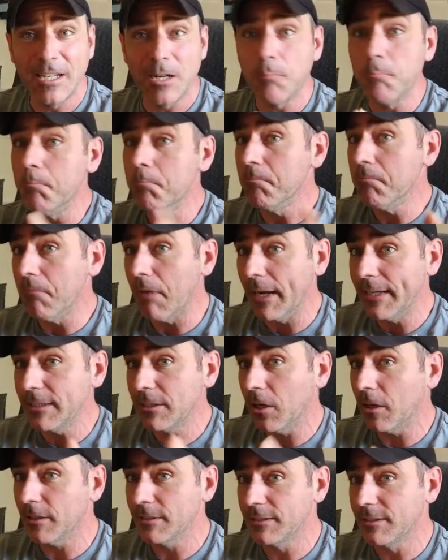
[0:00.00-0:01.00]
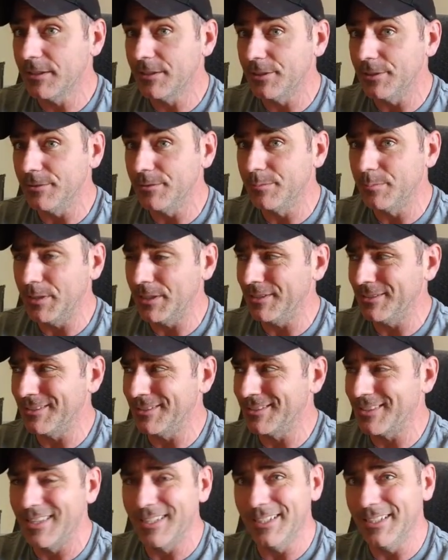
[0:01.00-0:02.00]
there might cause issues because
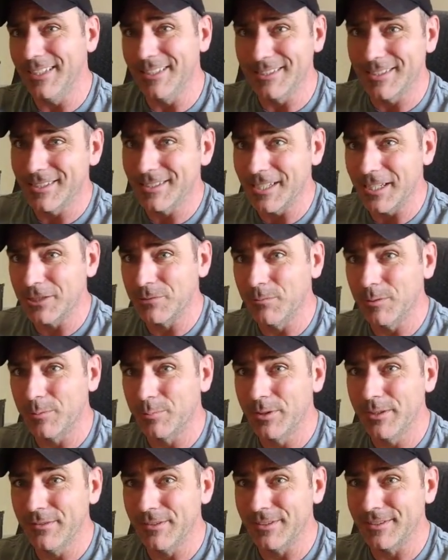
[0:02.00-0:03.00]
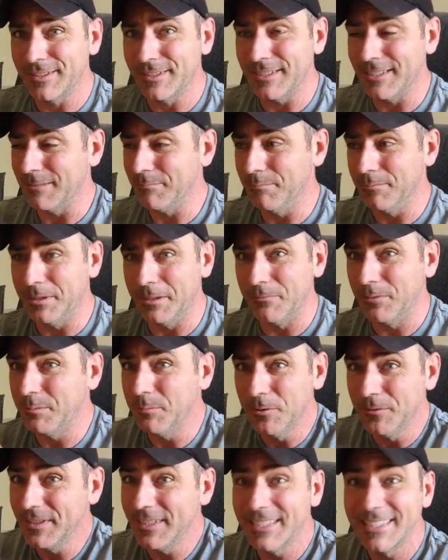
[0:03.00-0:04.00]
it's thinking it's the session we were previously in, but
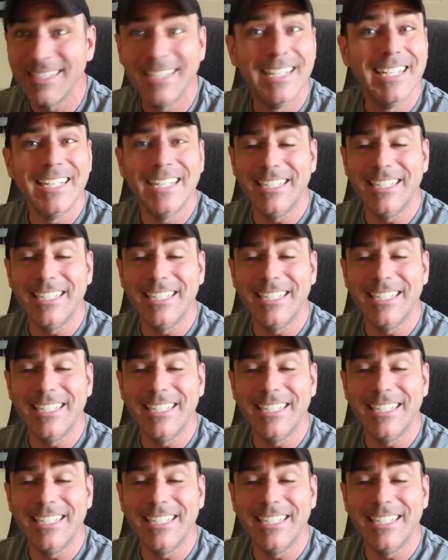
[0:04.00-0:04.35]
removing it,